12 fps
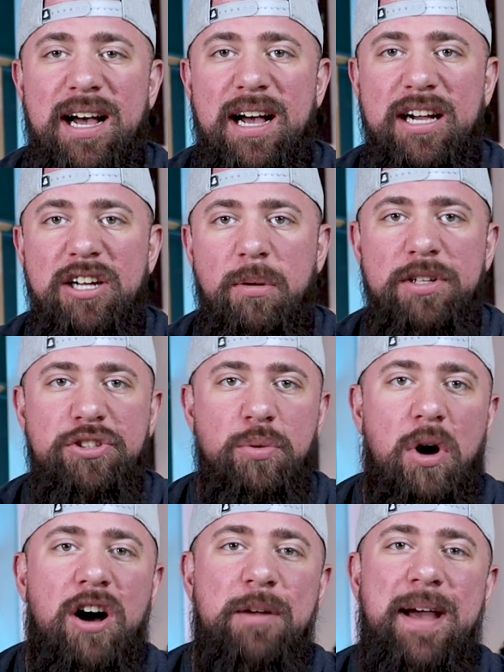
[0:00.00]
uh, going
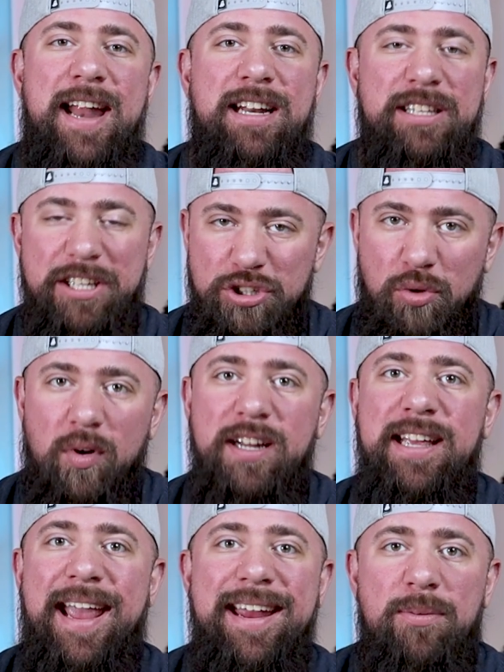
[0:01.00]
to automatically
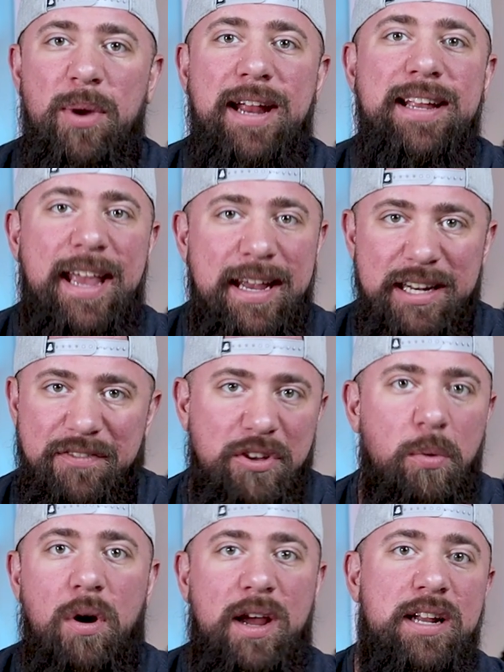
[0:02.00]
create weight gain if
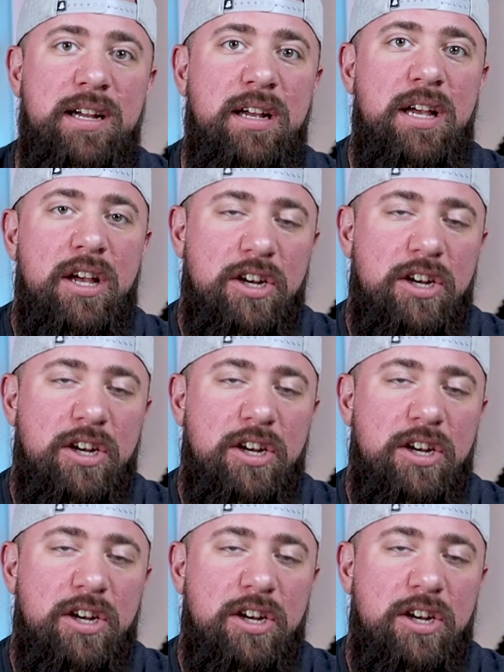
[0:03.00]
you are in a